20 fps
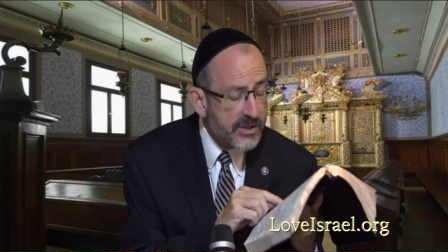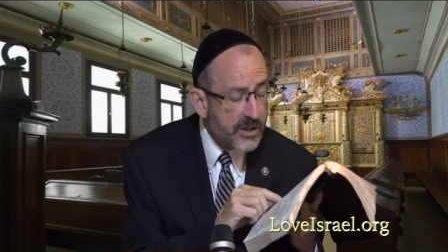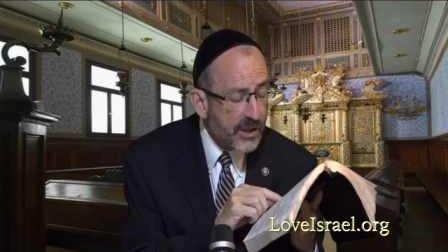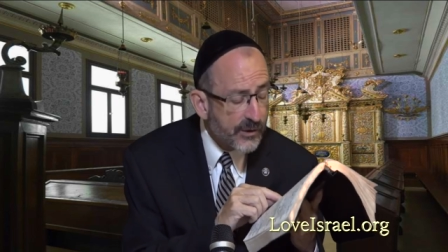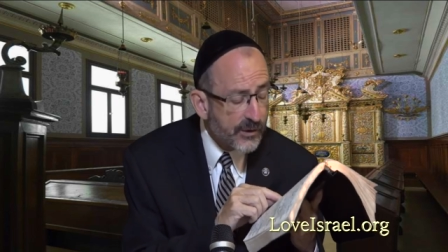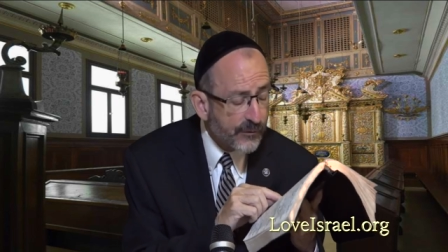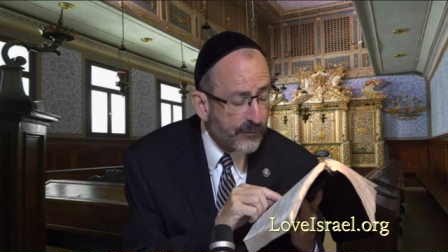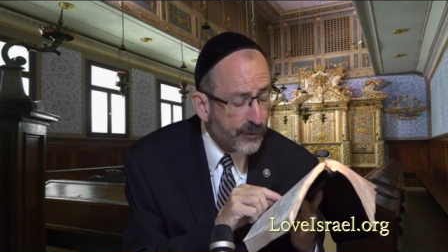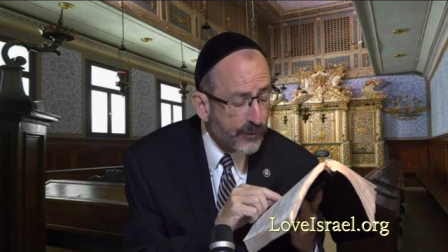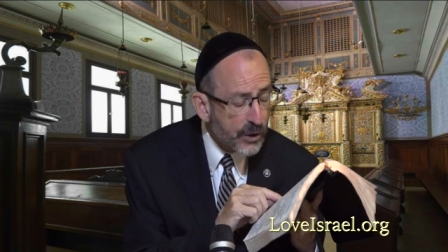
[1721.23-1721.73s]

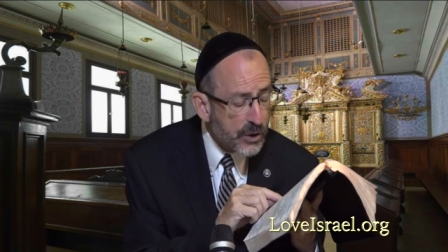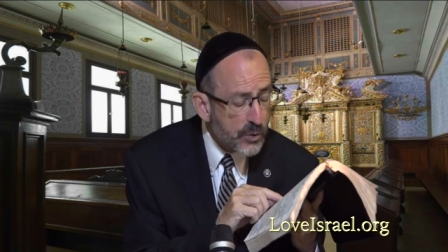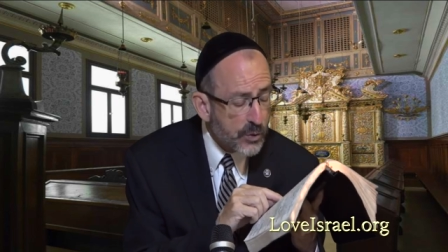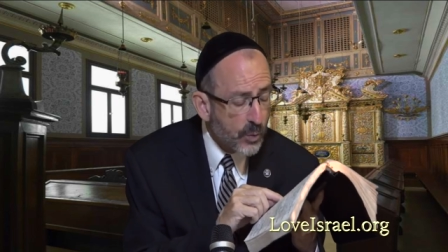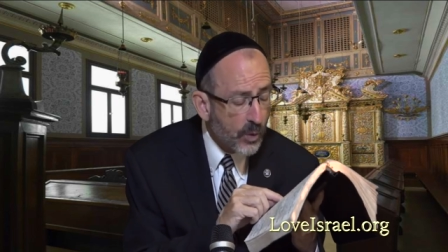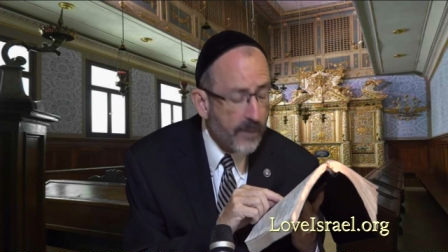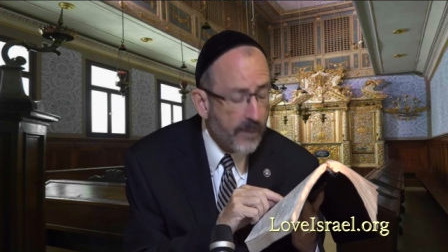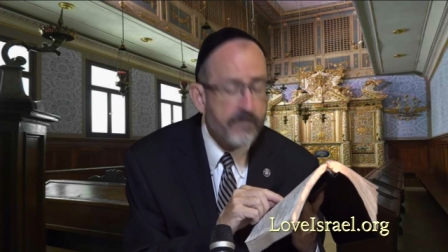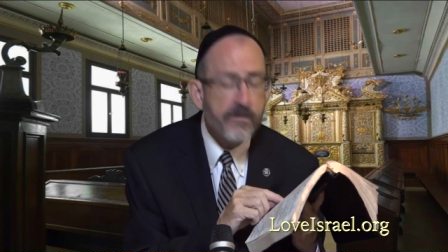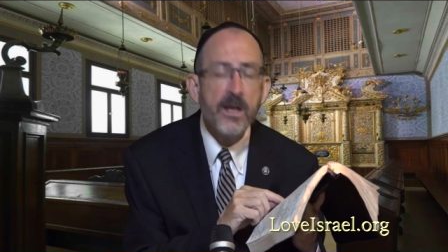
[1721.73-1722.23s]
This first
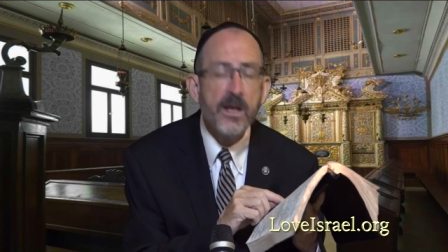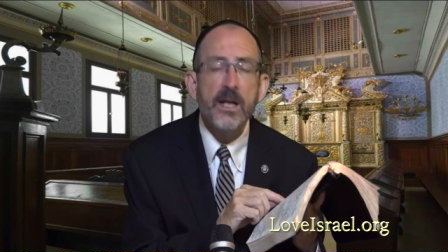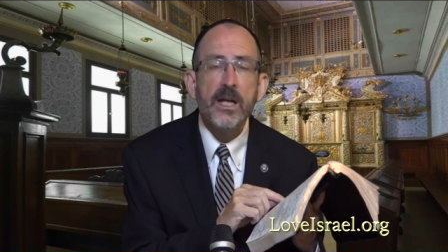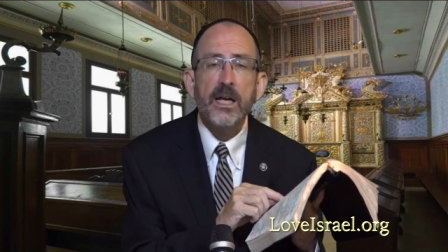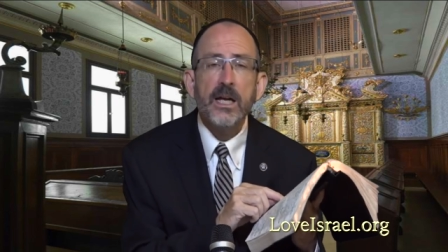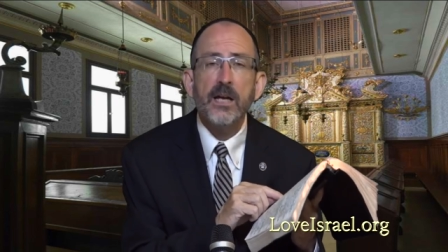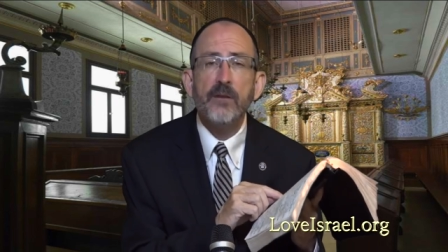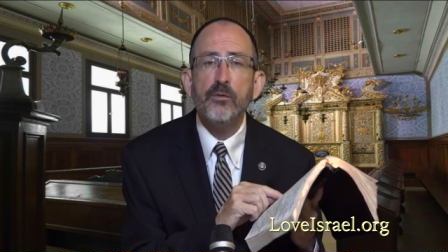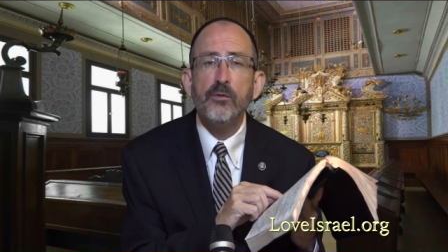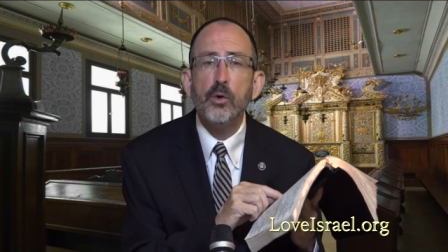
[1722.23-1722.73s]
one,
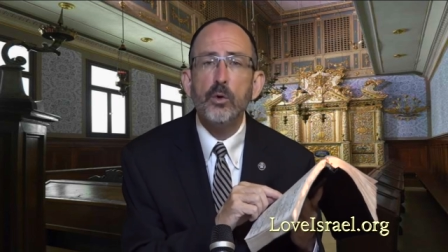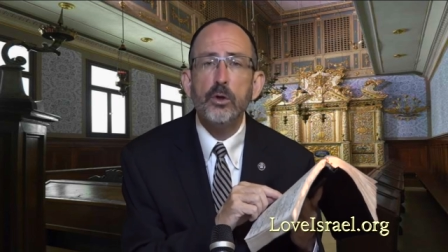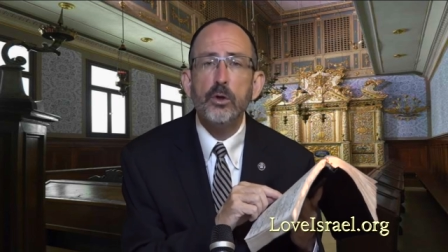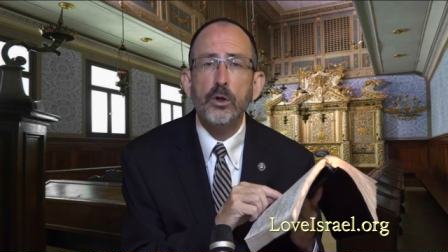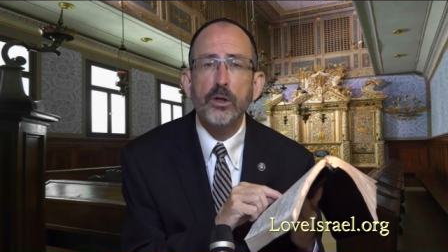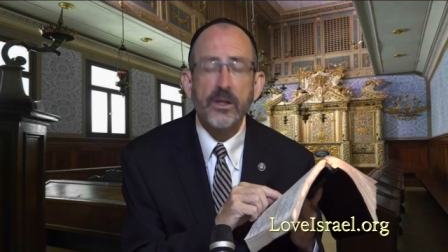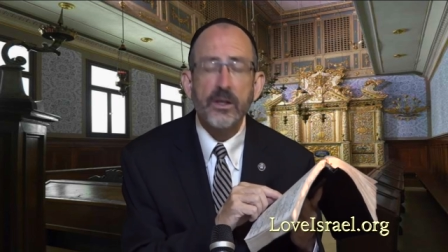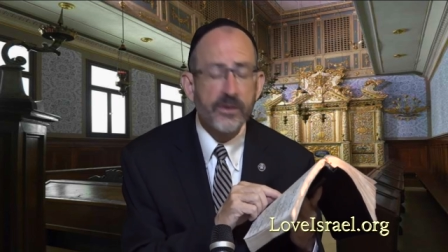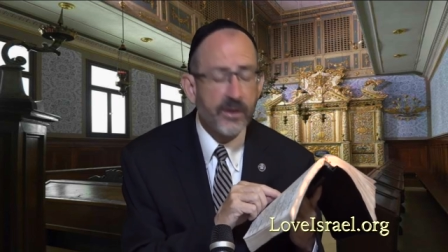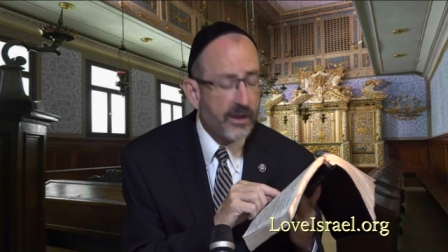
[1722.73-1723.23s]
if you
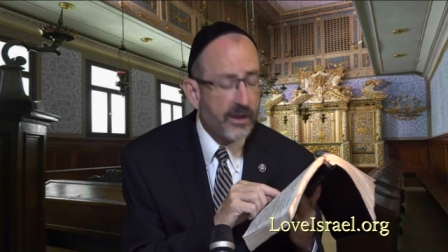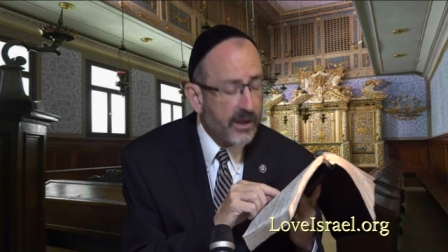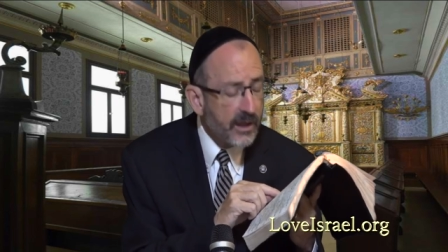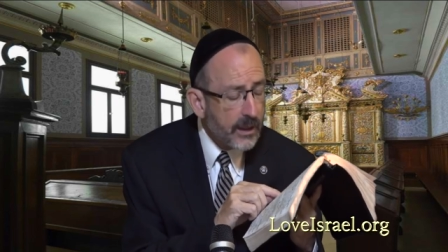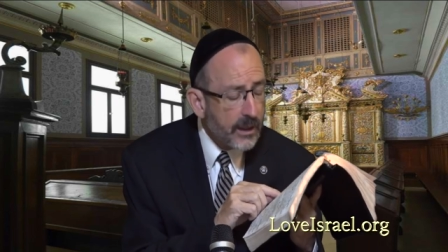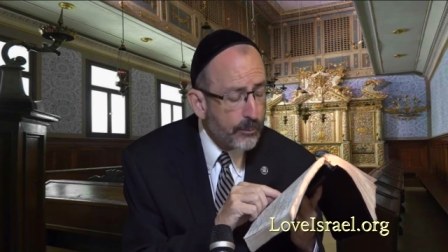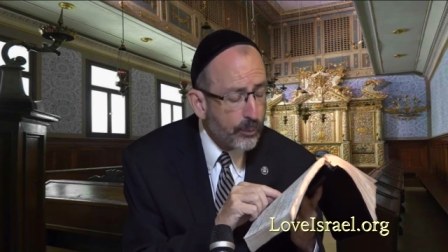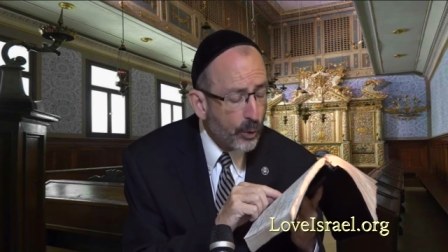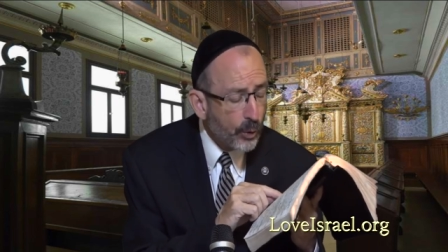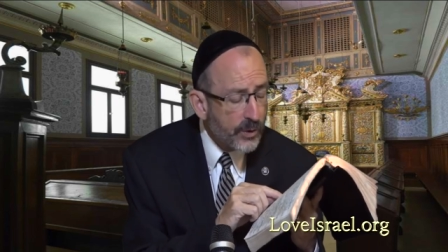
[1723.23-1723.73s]
look at the
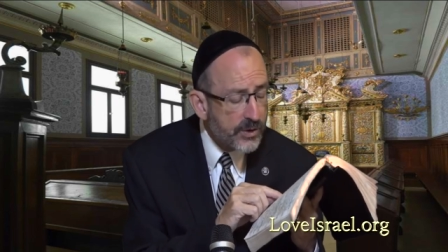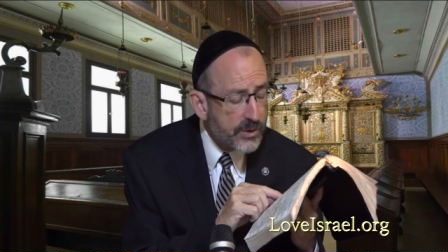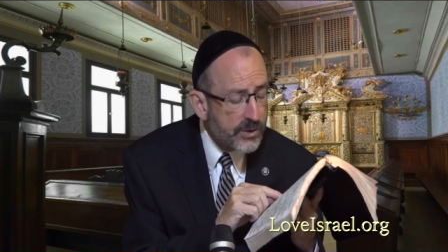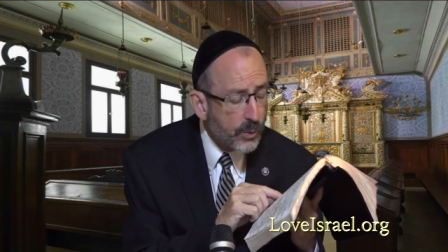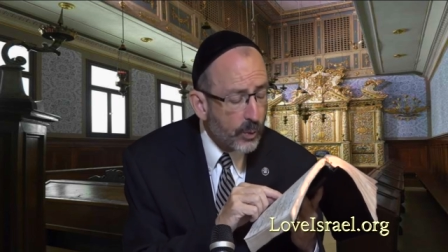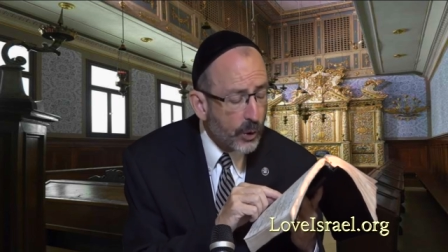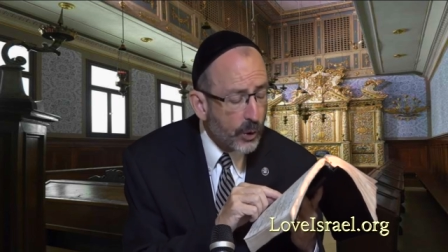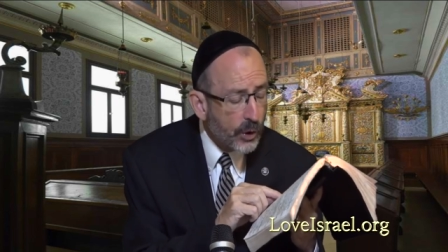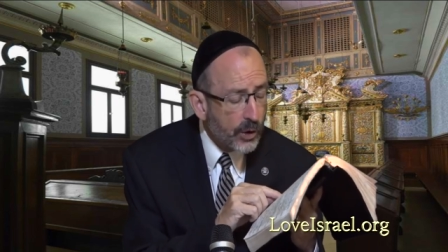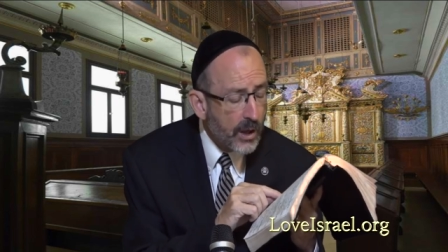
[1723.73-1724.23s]
Hebrew, it's the
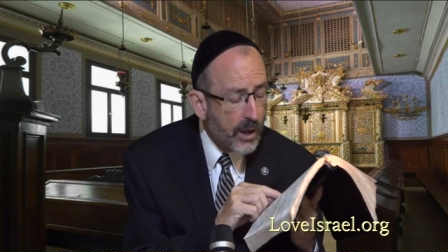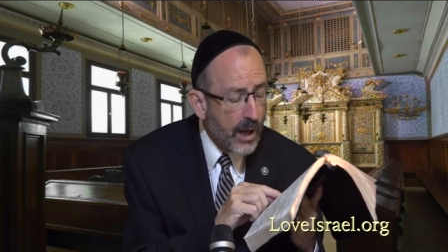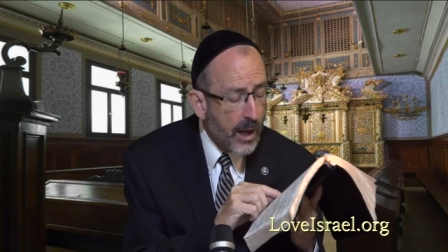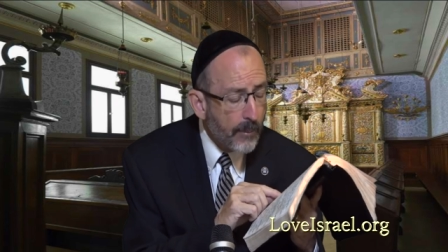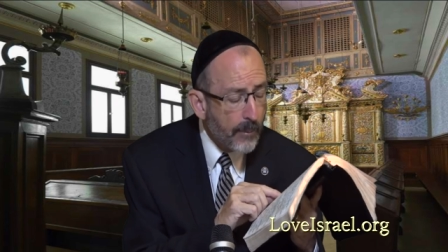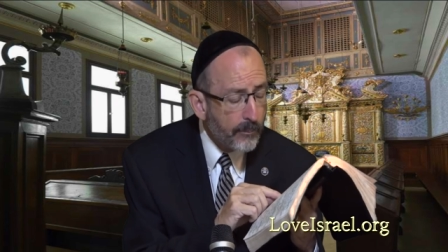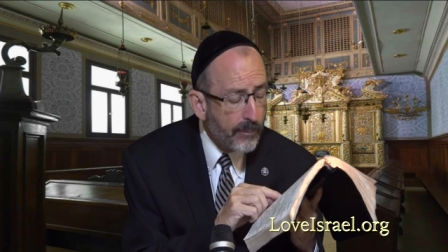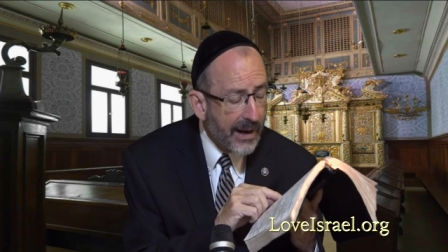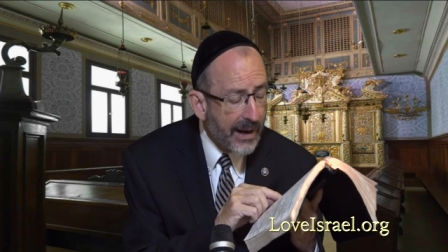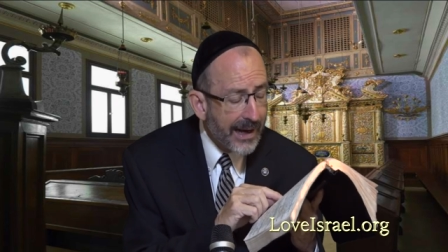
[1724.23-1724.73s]
word
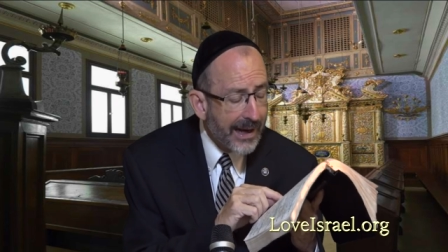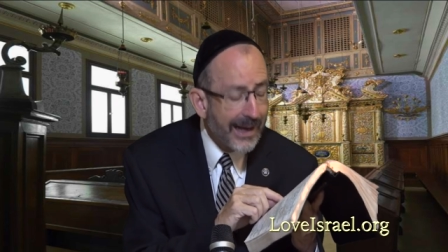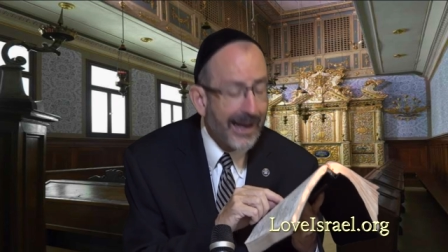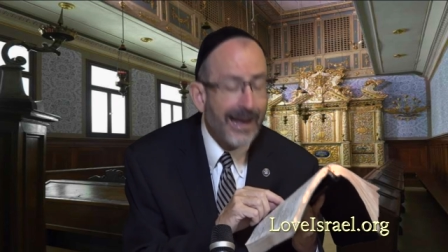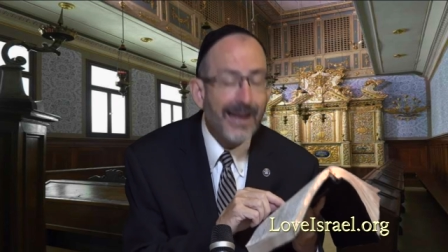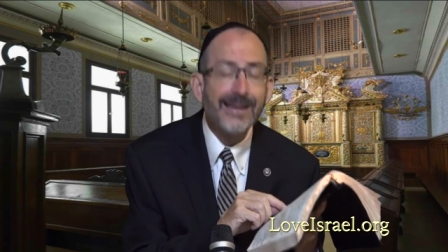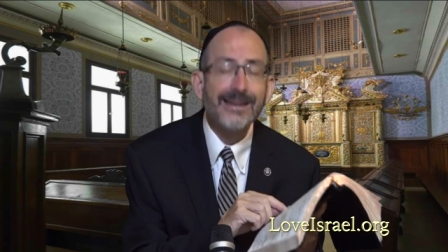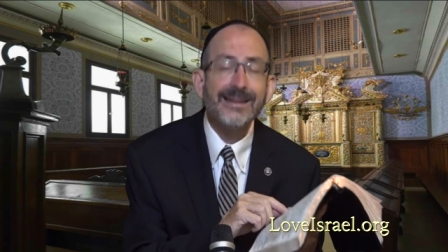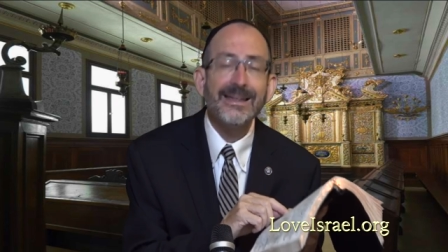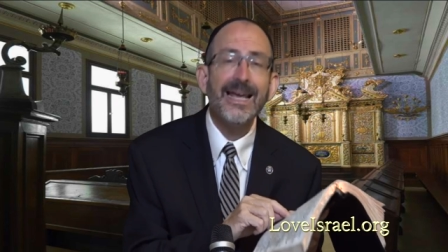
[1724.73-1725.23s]

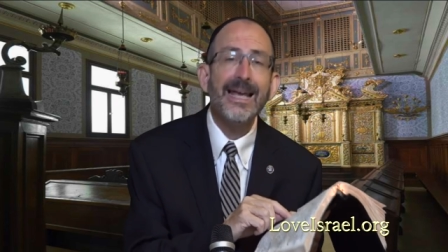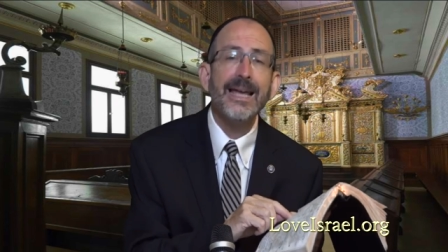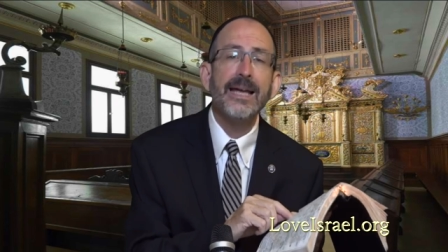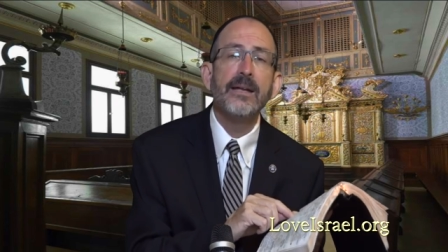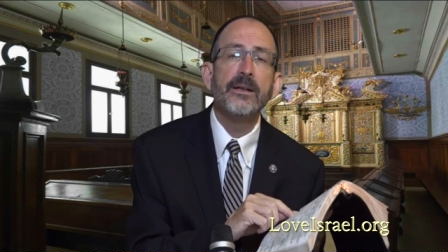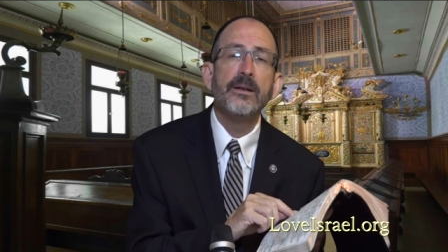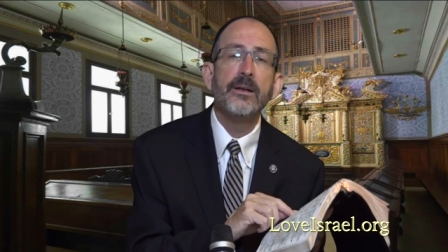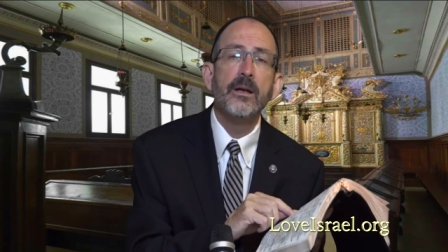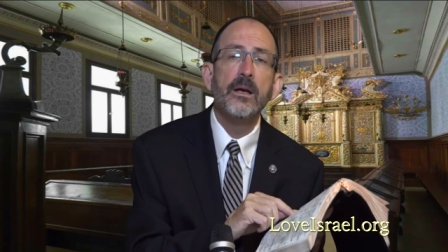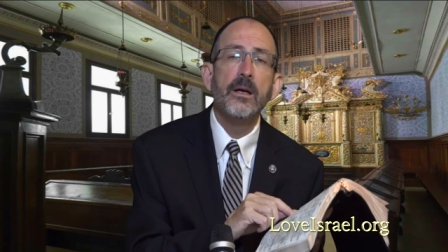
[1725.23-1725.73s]

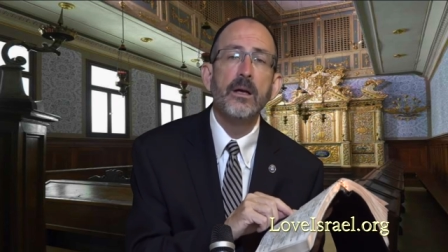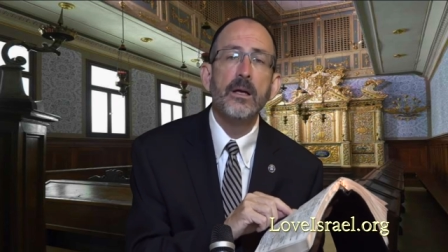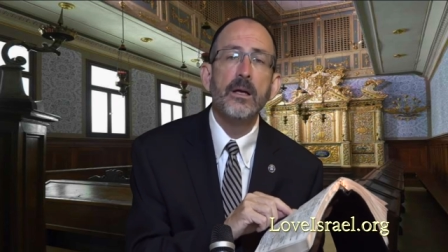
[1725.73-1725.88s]
pa-ten.